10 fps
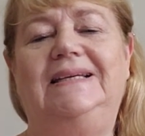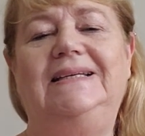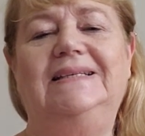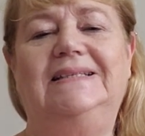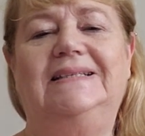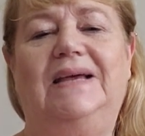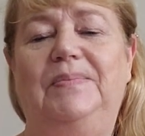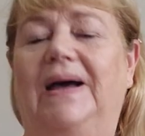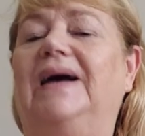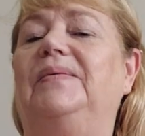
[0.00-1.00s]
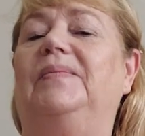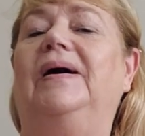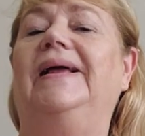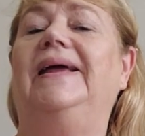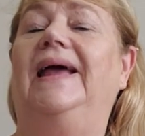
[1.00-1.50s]
is about
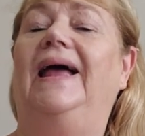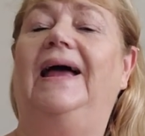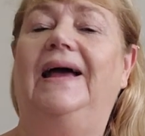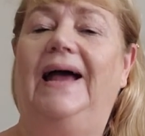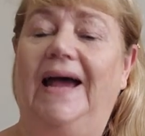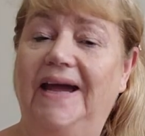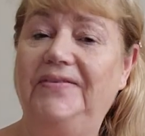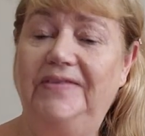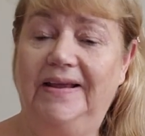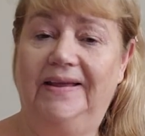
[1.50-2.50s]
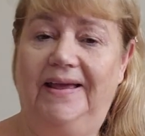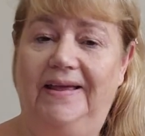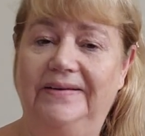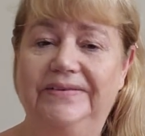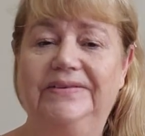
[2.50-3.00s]
my advent
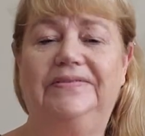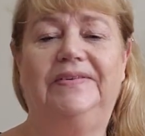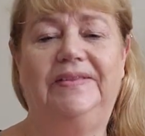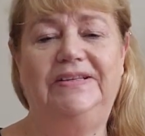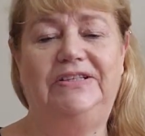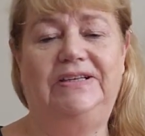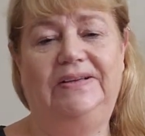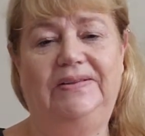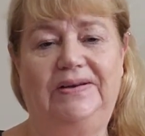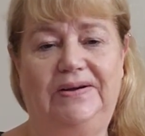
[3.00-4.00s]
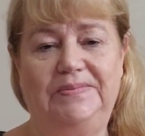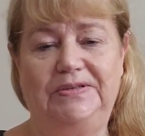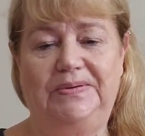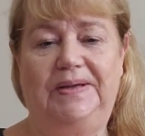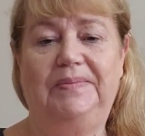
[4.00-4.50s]
calendar for this year that I'm
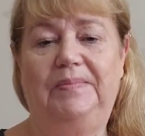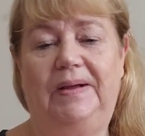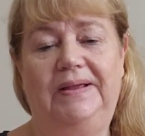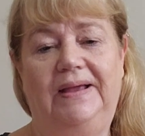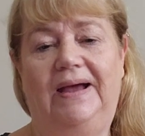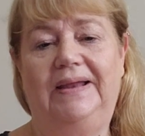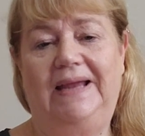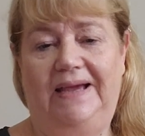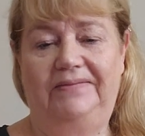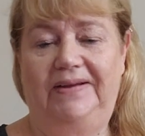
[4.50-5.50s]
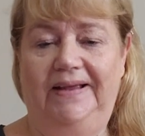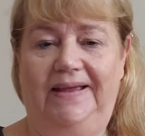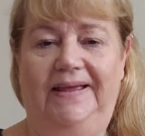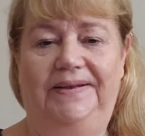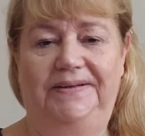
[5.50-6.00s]
doing, my yarn advent
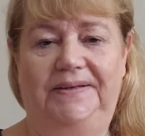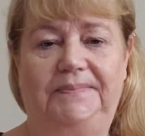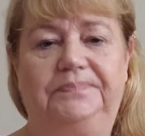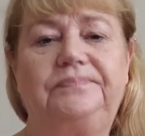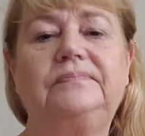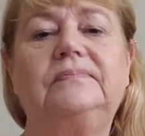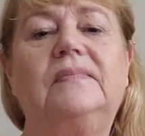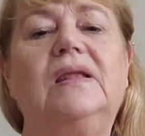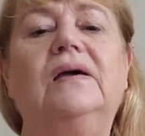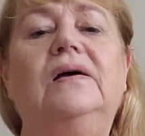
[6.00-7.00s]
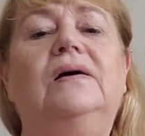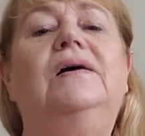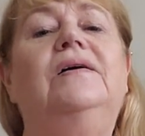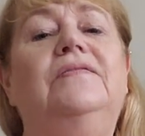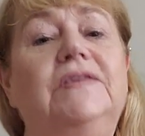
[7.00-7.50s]
calendar.
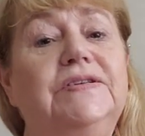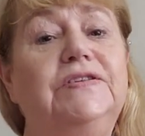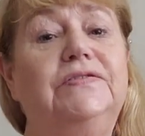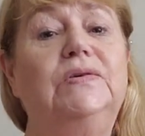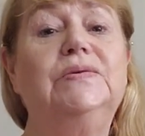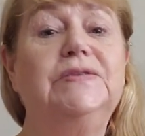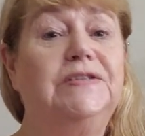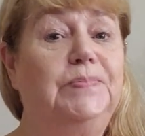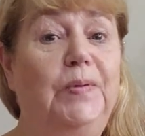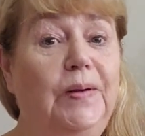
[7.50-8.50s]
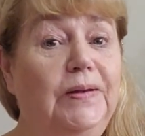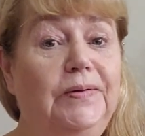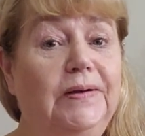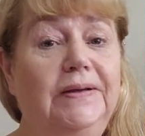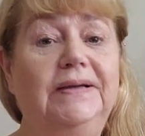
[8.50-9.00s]
First of all, spoiler
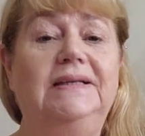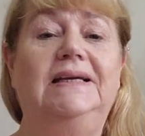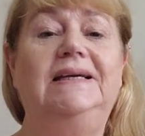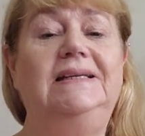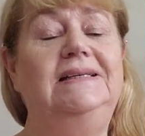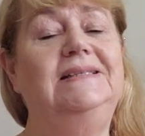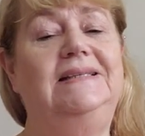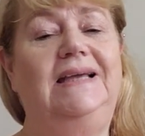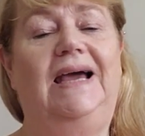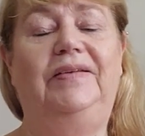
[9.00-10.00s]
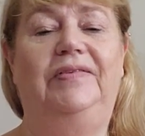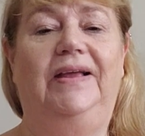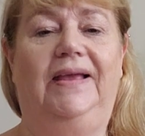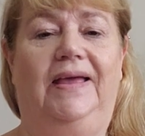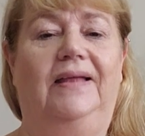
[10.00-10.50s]
alert, it is the
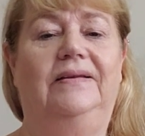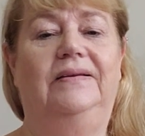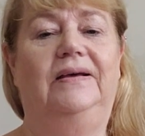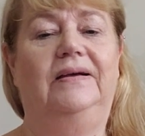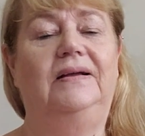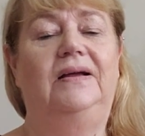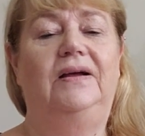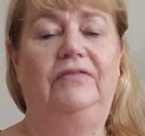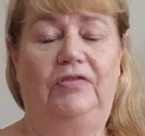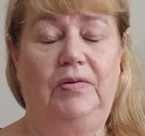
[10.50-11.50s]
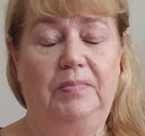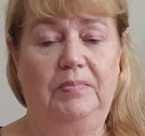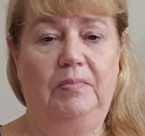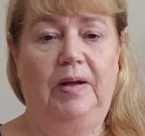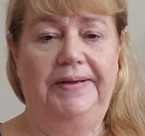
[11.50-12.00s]
advent calendar from
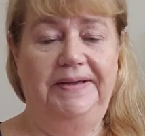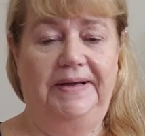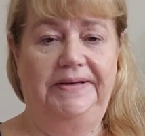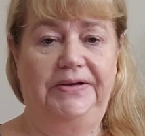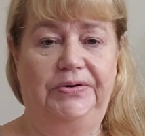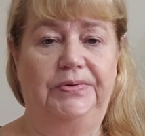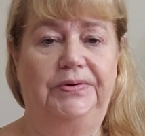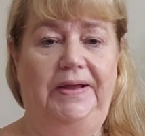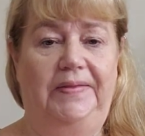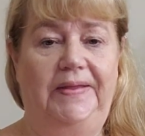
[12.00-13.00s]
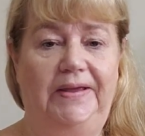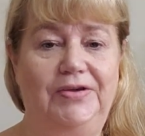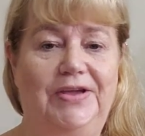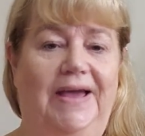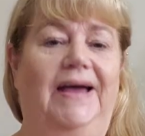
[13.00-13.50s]
My Yarny Corner in
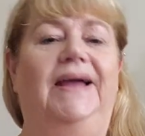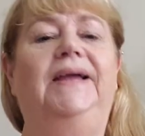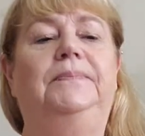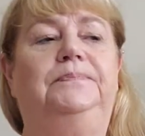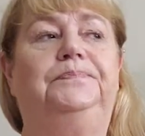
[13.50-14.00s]
the UK.